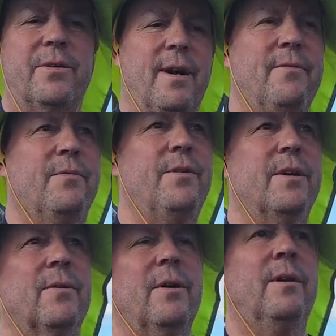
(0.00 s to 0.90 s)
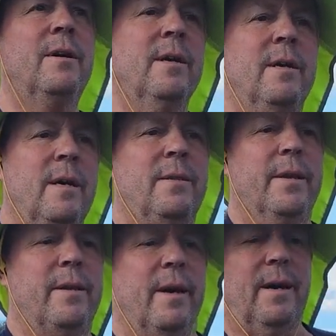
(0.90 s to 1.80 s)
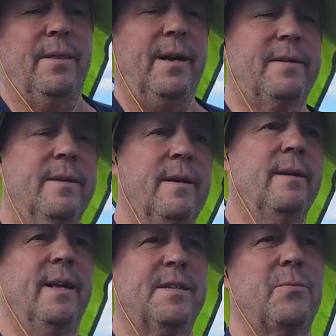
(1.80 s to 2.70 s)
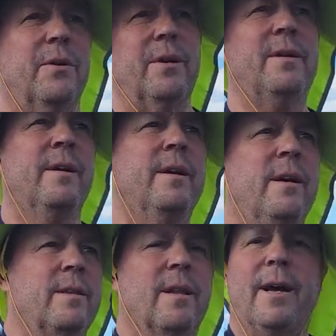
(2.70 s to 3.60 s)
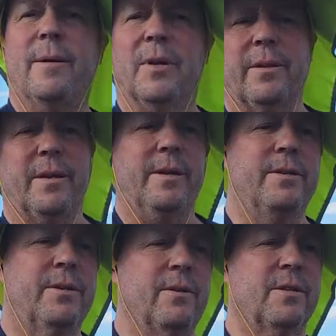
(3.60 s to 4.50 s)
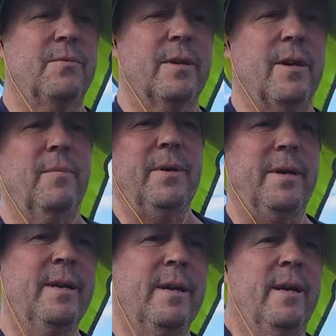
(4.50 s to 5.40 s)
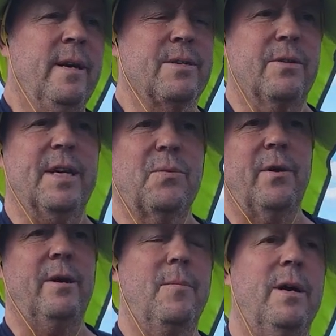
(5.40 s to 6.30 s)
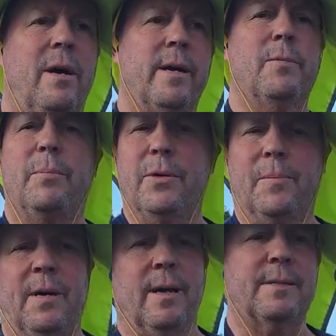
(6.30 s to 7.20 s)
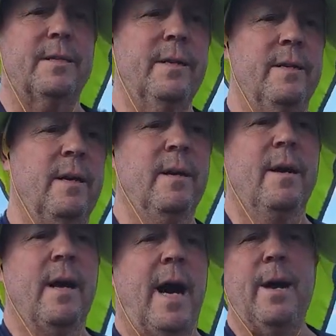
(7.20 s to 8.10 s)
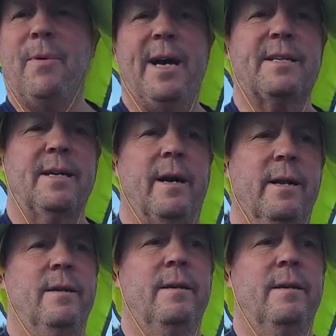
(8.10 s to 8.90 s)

driving a vehicle, then uh, that that's where the liability insurance would come in. And so that's why on my automobile policy, I max out